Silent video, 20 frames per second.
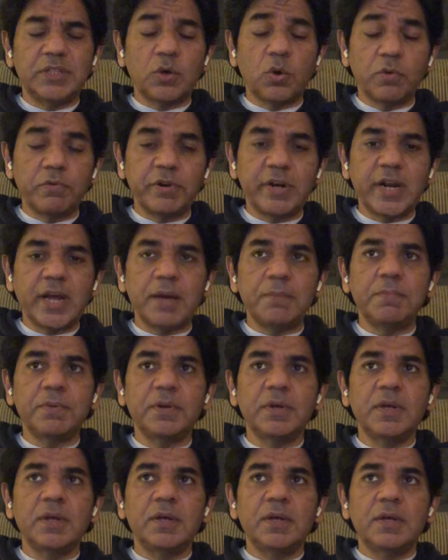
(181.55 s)
overlap,
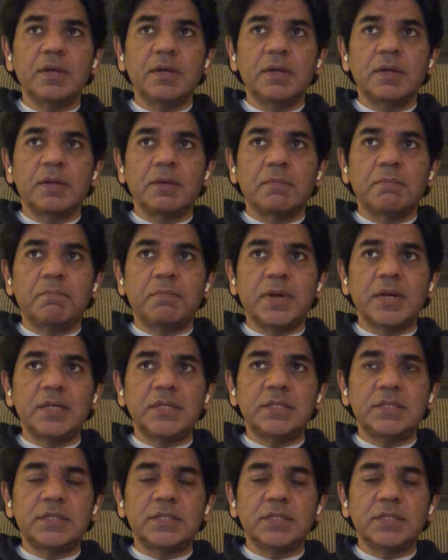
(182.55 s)
but